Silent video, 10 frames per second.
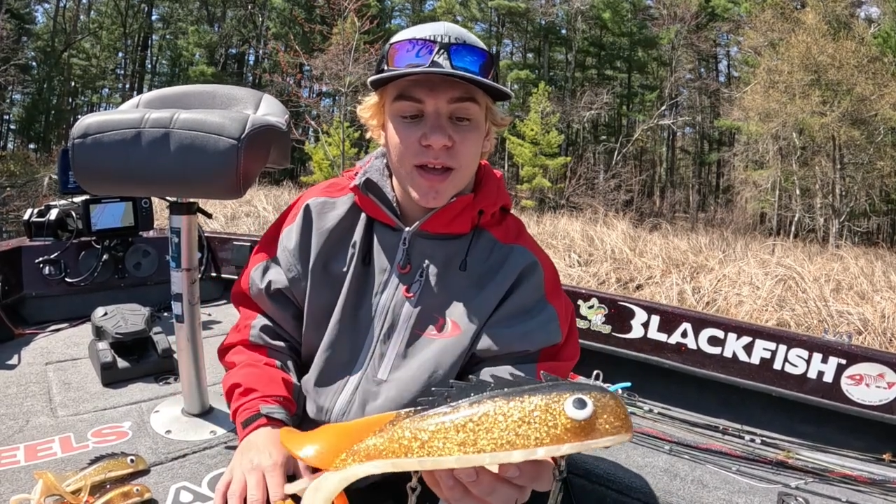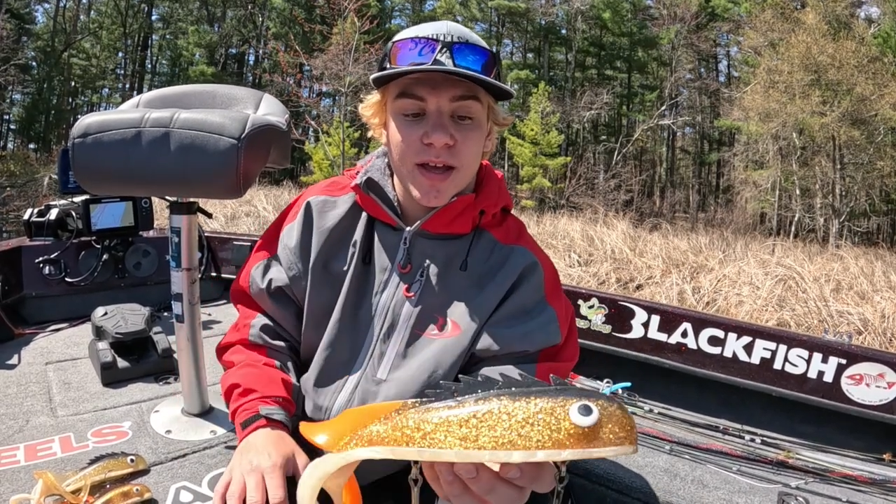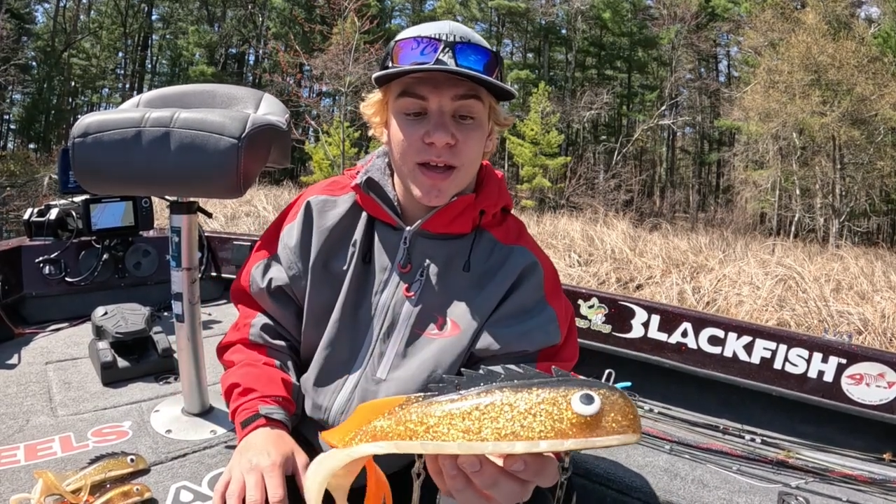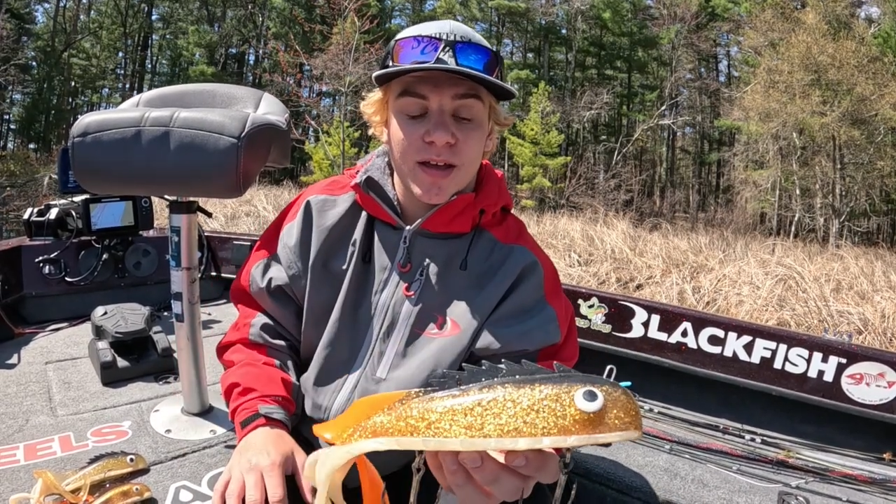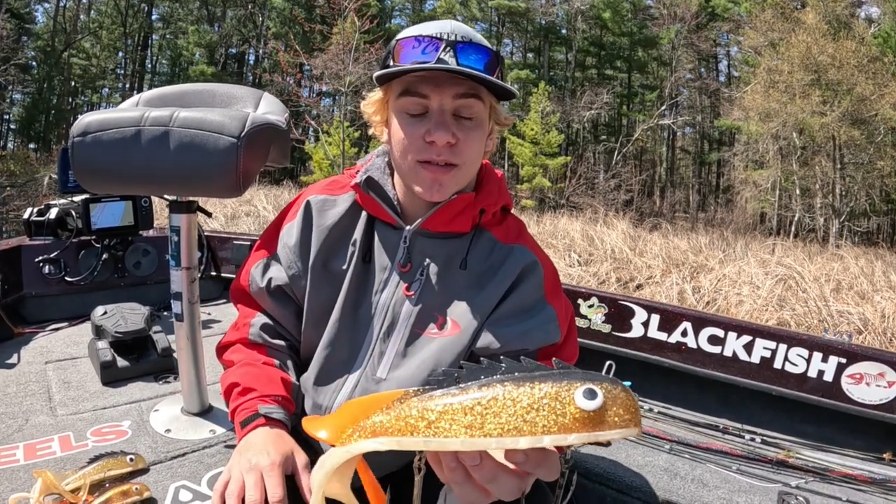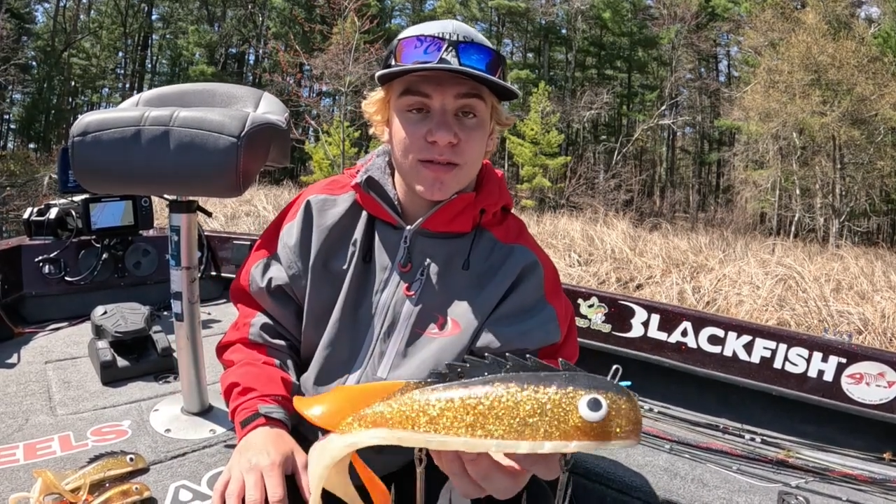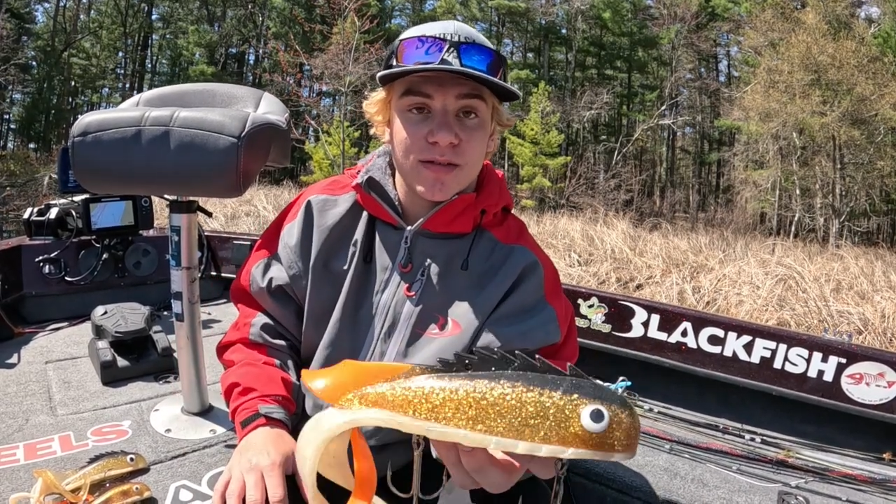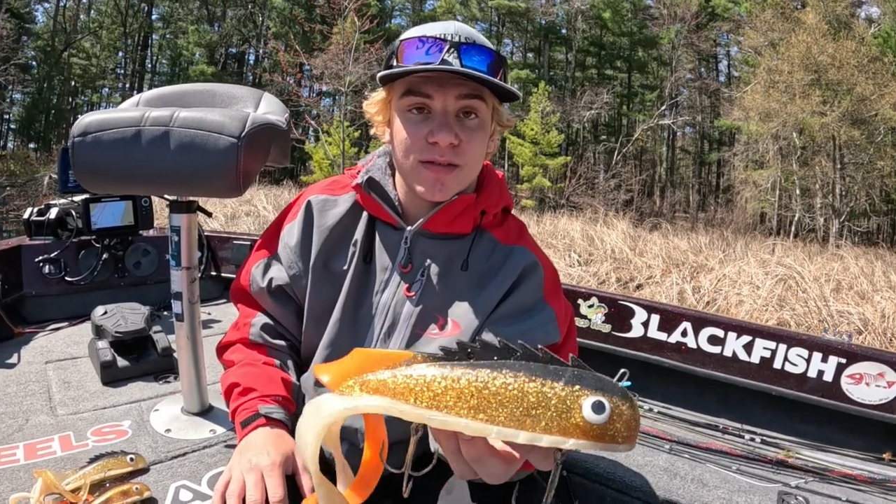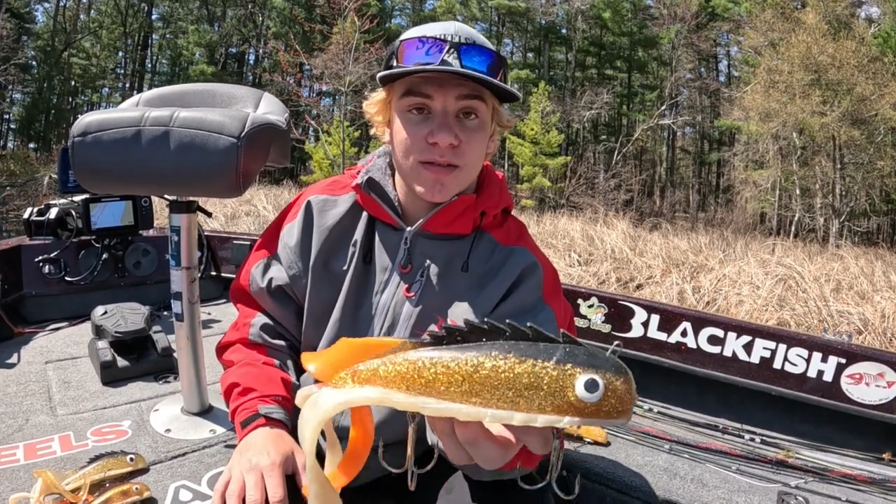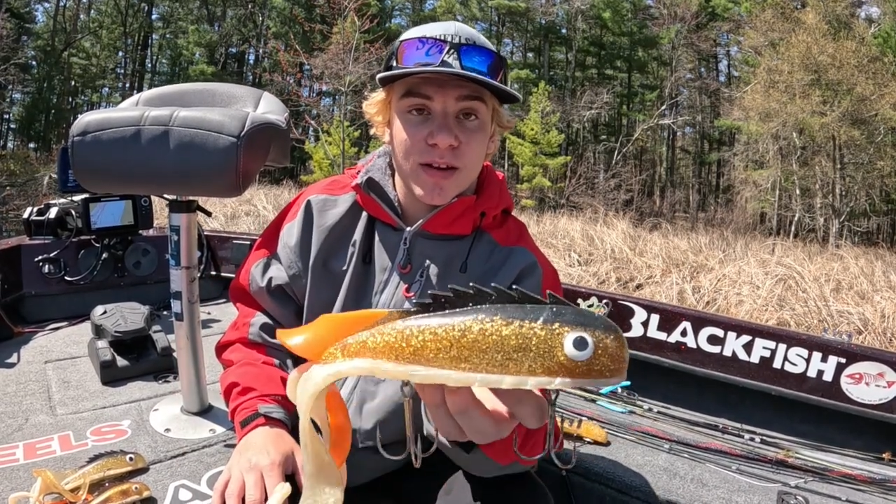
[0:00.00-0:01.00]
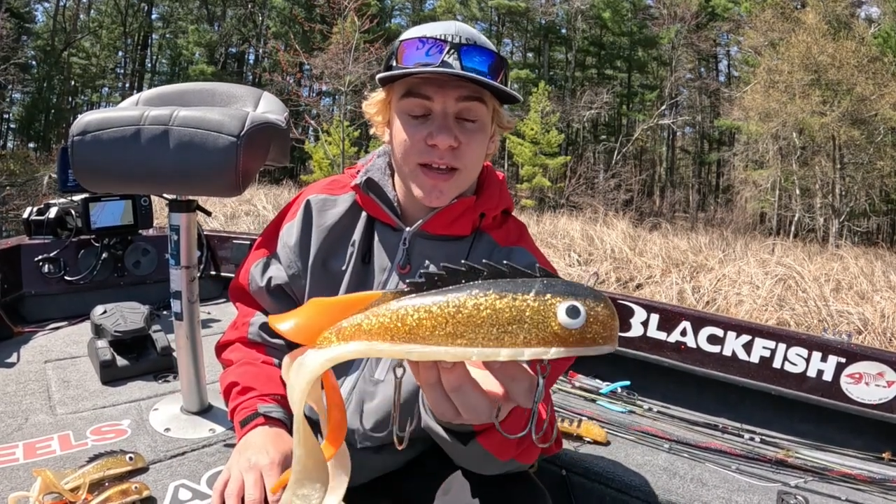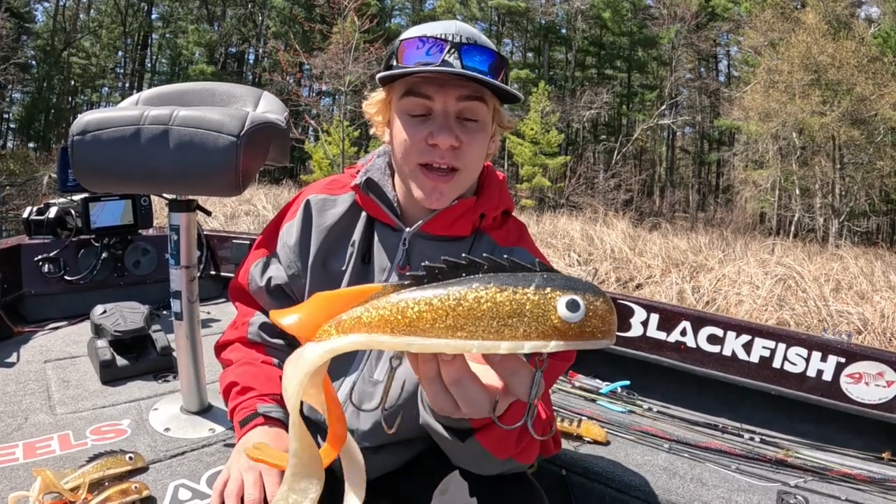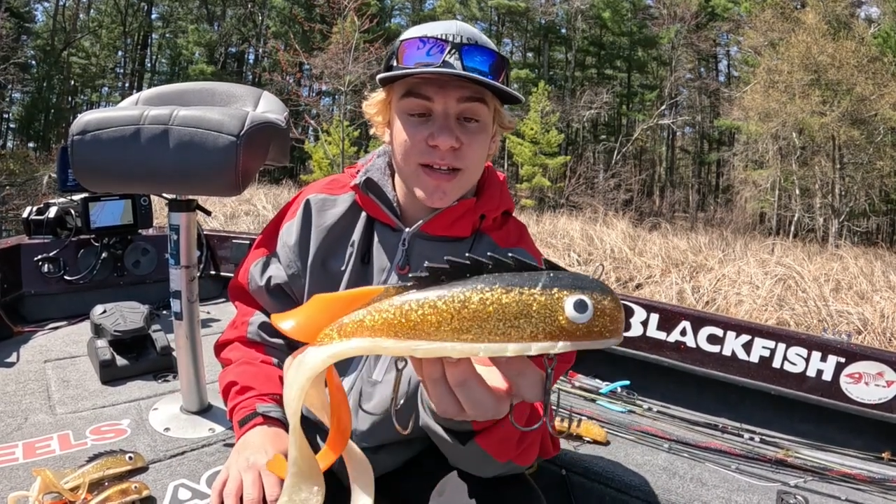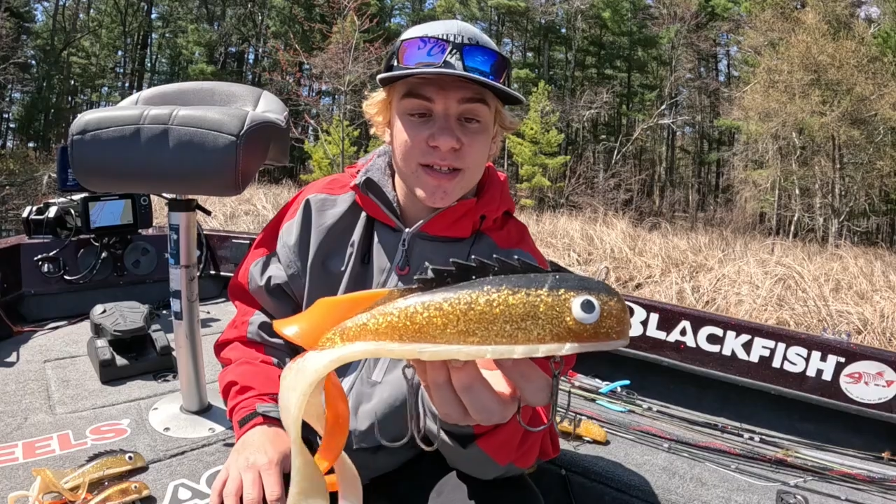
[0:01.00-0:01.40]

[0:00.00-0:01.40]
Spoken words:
and again,